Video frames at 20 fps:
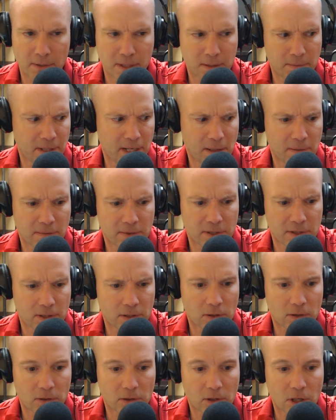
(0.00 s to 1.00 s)
It became this
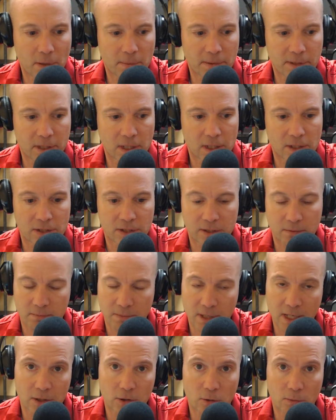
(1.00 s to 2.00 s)
little competition. It's like,
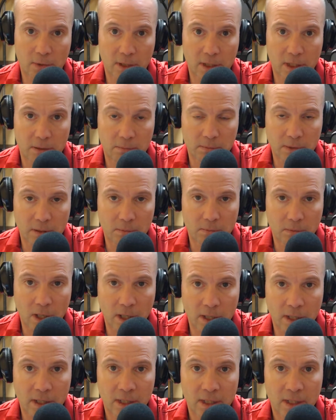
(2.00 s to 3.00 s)
man, nobody can beat
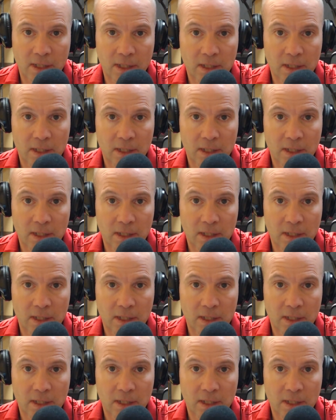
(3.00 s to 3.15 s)
Mark.